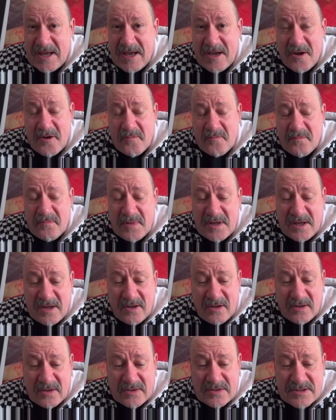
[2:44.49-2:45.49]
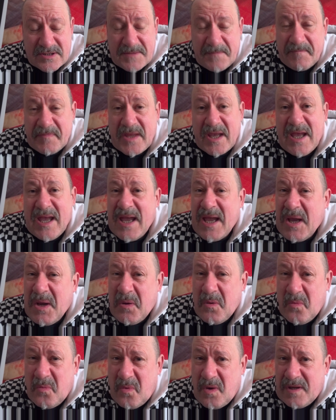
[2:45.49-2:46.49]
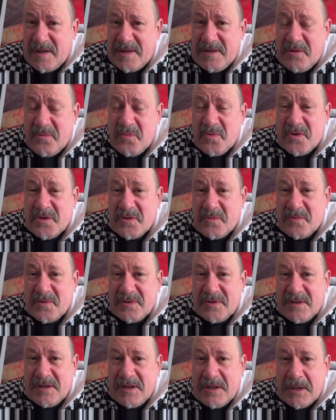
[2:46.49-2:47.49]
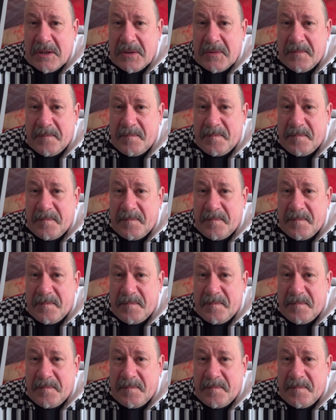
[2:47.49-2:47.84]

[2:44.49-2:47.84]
at home because, well, you would, wouldn't you?